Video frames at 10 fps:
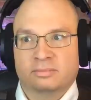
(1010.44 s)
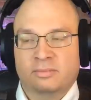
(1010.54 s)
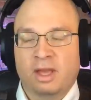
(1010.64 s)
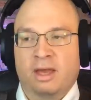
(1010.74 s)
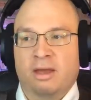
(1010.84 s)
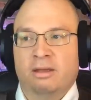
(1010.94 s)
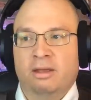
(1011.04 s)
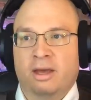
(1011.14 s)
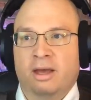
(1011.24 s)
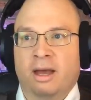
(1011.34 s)
Yeah,
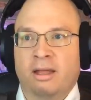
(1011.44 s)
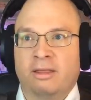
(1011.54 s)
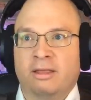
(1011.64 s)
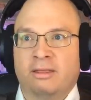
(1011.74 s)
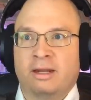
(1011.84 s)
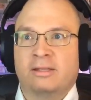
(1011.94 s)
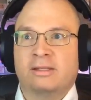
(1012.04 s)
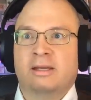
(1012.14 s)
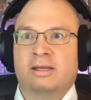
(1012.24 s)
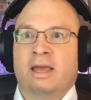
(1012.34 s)
yeah, I think that it's
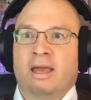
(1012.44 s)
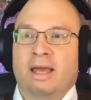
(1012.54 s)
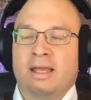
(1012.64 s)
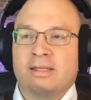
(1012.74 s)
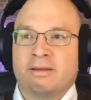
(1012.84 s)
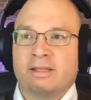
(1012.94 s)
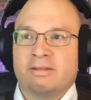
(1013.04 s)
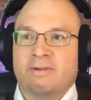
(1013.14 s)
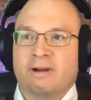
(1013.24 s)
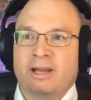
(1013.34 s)
it's a it's
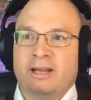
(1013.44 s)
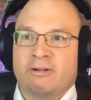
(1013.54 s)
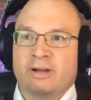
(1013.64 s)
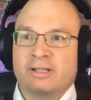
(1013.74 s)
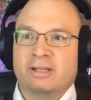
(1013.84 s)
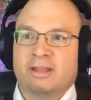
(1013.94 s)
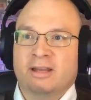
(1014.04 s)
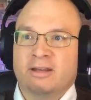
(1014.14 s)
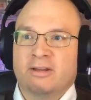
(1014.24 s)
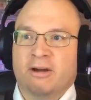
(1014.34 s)
a very interesting
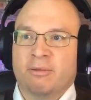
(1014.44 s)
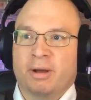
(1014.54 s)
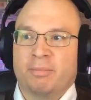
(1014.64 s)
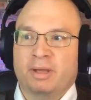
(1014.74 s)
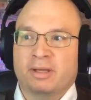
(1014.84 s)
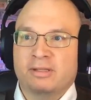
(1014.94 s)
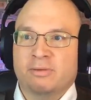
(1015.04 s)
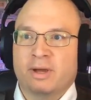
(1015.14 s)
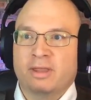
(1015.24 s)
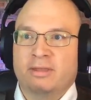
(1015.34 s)
thing to talk about because the
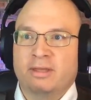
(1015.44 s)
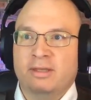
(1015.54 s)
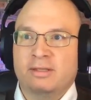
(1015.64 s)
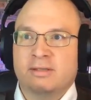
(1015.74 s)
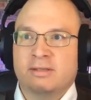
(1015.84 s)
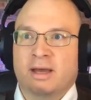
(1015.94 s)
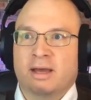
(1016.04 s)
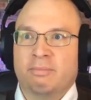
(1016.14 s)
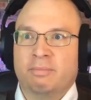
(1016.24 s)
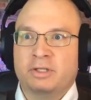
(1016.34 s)
way that these
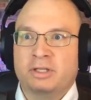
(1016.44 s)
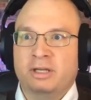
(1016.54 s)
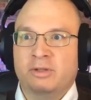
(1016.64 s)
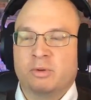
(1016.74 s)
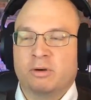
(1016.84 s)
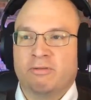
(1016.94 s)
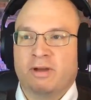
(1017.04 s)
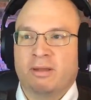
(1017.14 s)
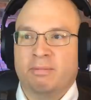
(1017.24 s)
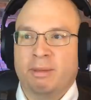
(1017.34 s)
uh, machines were
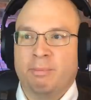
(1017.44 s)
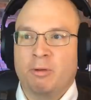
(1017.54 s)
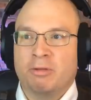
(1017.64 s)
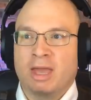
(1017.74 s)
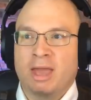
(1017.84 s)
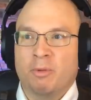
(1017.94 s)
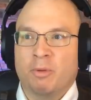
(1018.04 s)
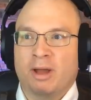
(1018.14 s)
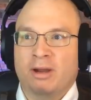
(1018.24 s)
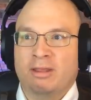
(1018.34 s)
developed, they both came
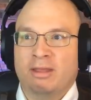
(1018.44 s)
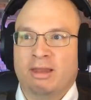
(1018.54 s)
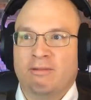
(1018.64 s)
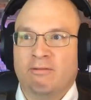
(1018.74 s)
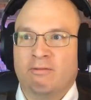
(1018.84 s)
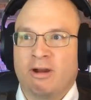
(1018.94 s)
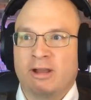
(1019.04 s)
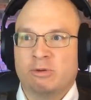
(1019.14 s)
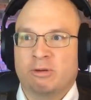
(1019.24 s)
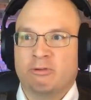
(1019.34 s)
around in, in,
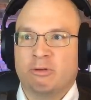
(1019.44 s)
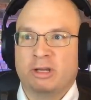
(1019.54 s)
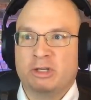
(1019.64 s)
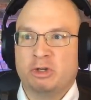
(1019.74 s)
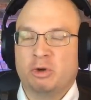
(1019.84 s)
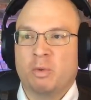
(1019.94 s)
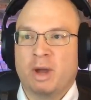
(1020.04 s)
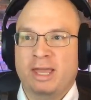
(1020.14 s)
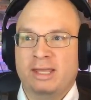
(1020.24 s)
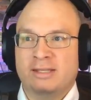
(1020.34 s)
very sort of traditional
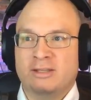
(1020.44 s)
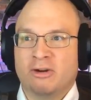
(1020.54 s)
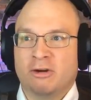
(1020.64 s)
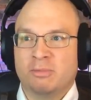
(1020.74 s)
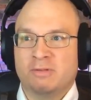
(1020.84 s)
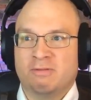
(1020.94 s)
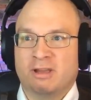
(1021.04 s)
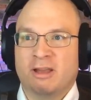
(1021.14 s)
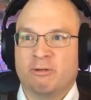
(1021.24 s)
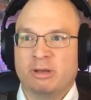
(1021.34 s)
ways in terms of the
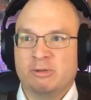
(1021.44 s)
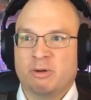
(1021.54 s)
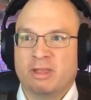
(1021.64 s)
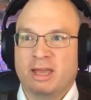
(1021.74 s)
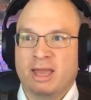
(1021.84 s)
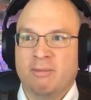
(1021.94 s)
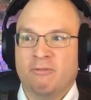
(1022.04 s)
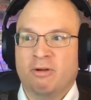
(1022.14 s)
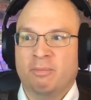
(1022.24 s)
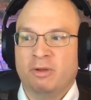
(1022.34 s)
countries where they came
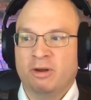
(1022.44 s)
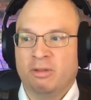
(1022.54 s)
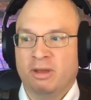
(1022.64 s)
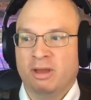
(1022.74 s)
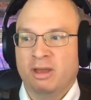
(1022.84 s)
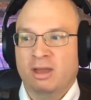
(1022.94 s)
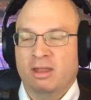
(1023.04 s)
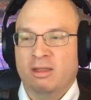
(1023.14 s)
from. You know, the the